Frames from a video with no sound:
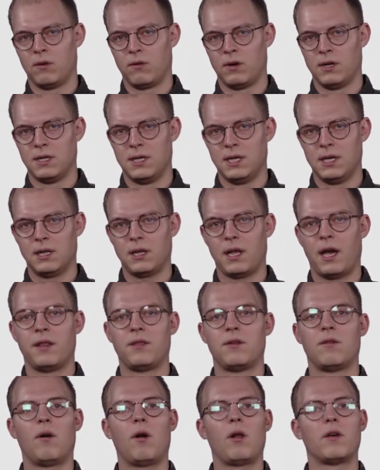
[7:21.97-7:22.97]
Green Deal and
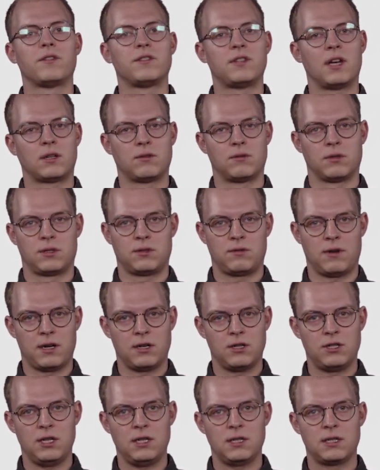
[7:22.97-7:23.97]
the role of sectoral
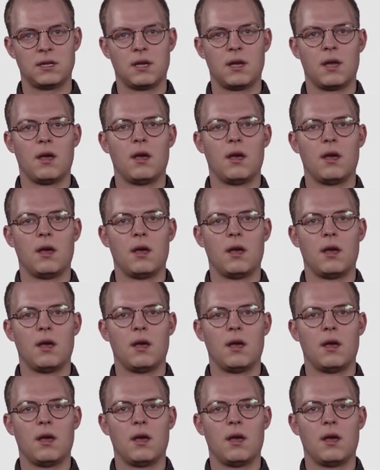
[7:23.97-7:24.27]
strategies,